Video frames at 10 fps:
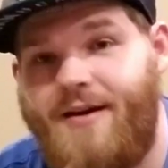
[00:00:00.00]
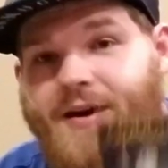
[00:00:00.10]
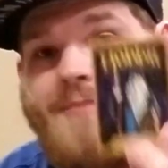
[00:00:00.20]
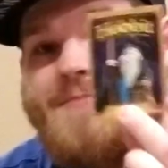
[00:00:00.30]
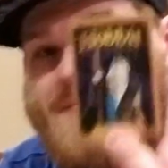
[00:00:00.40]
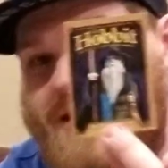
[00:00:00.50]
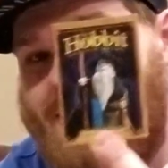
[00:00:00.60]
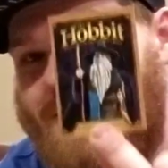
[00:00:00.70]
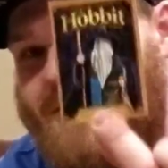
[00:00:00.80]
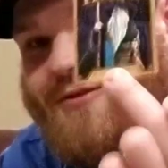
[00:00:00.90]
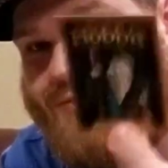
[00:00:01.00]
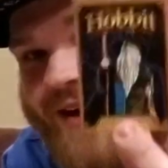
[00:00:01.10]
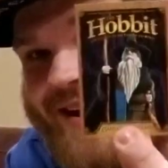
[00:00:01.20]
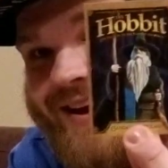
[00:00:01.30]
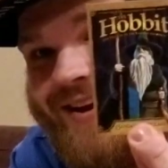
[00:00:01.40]
Complete with
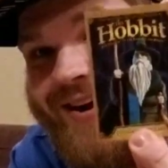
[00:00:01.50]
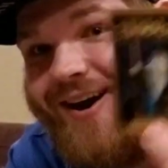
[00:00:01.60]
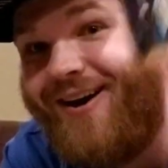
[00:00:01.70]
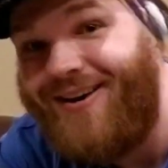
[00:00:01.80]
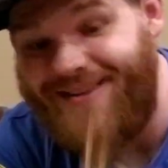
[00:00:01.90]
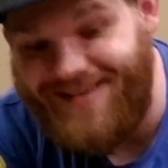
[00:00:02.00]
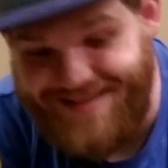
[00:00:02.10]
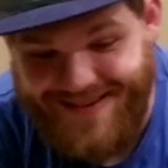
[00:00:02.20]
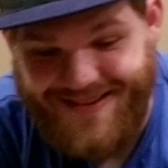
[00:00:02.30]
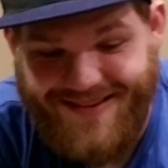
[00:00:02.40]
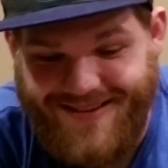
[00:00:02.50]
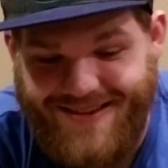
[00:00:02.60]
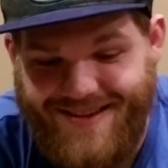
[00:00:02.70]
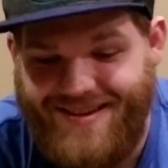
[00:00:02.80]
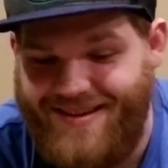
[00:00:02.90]
Trading Card.
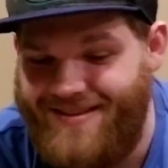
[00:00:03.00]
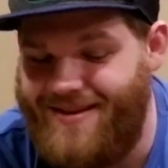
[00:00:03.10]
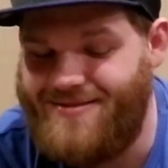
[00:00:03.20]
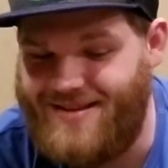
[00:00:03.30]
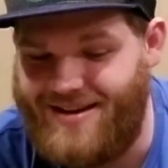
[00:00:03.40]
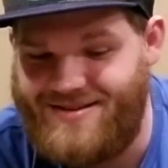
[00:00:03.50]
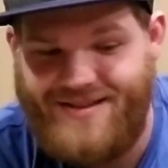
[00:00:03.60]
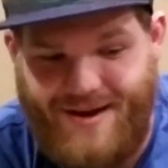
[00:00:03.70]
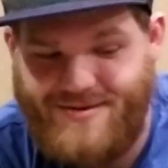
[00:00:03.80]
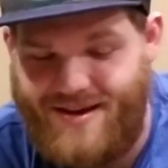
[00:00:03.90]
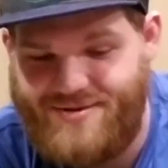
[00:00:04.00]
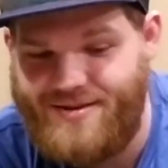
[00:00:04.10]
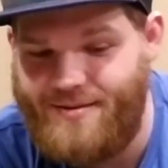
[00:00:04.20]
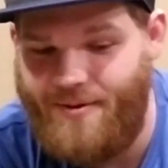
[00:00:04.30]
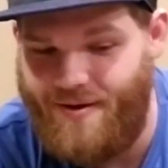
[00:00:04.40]
That was actually
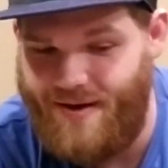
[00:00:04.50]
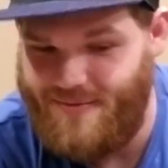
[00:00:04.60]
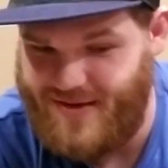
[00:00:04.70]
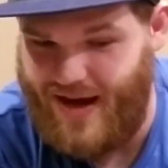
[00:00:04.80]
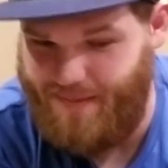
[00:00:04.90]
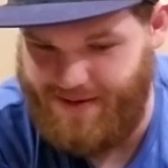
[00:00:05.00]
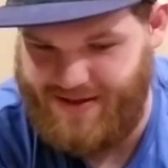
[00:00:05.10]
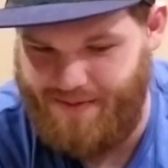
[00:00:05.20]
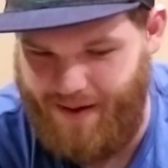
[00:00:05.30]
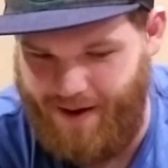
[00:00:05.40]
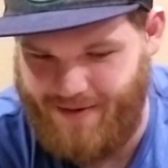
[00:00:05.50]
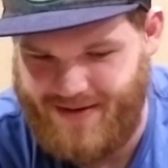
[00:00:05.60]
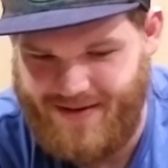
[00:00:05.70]
the part I was happiest about.